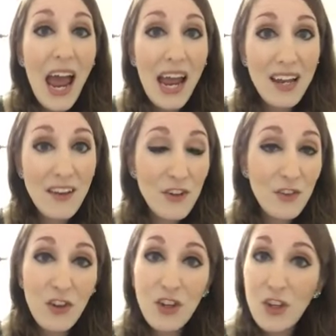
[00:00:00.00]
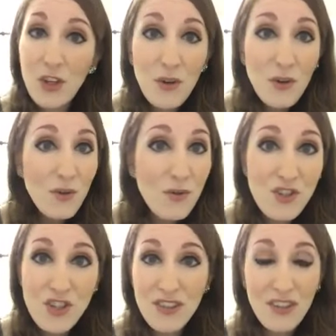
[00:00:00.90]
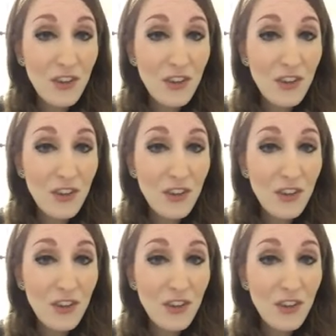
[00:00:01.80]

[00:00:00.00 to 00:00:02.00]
And there's a huge there's a